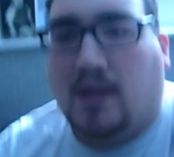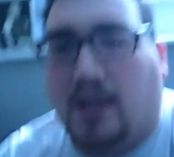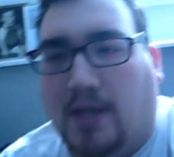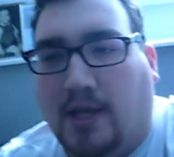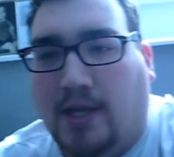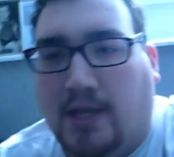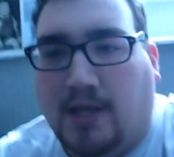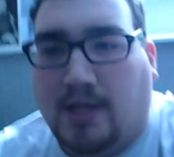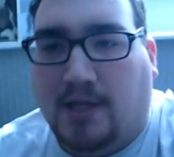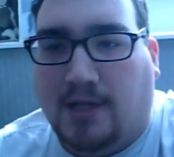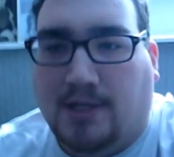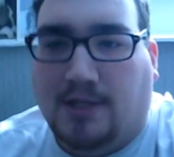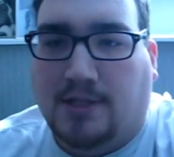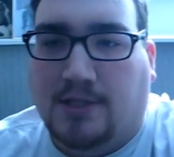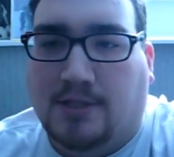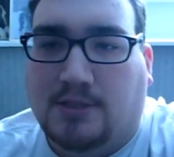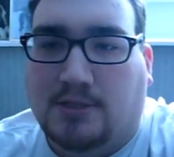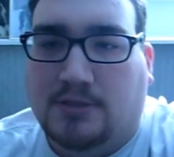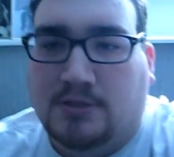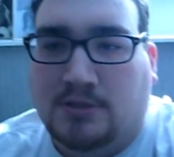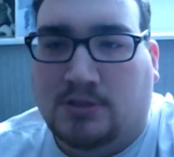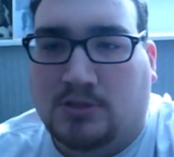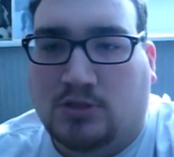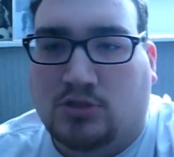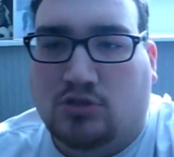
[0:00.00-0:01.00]

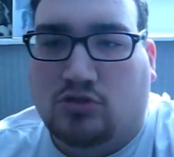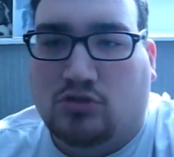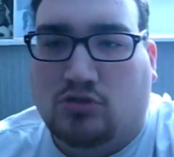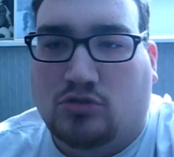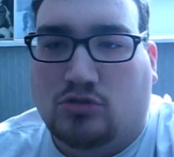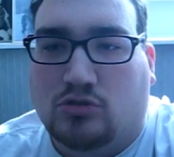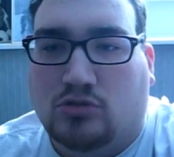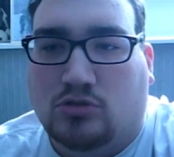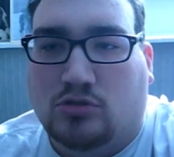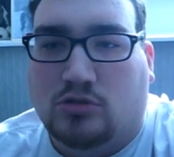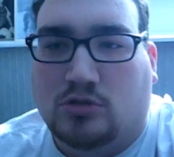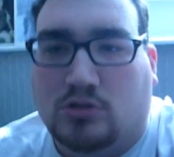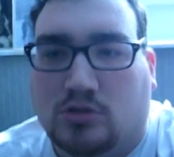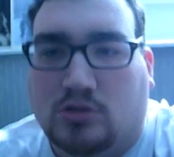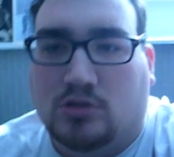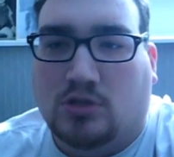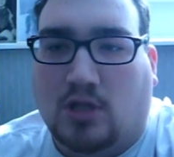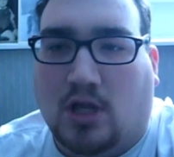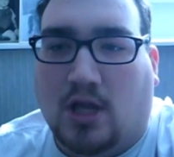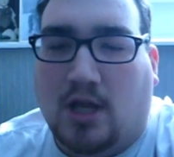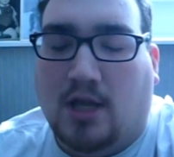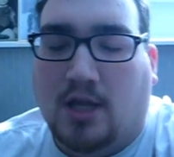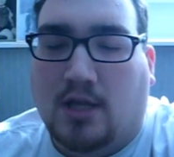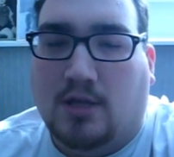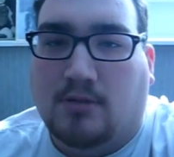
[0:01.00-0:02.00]
And
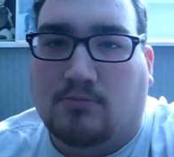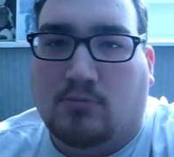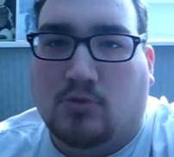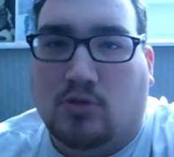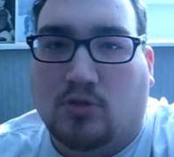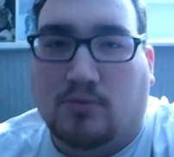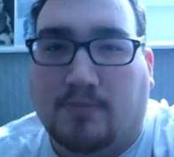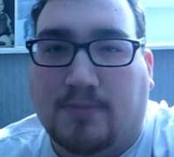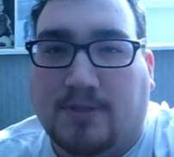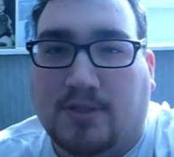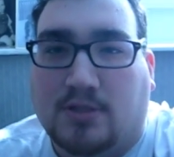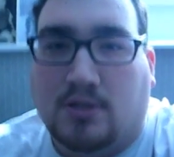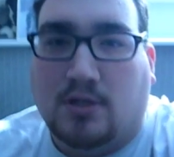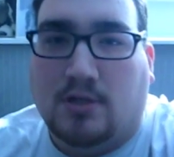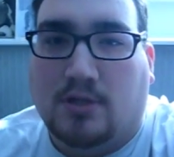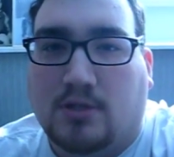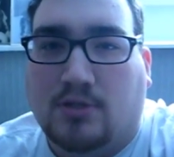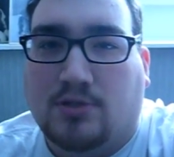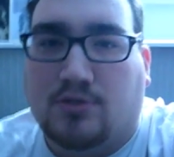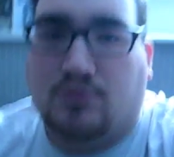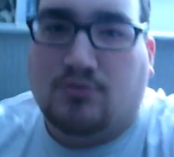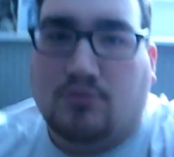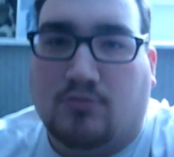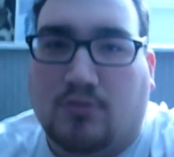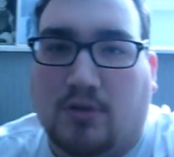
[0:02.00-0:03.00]
I'm going to be starting to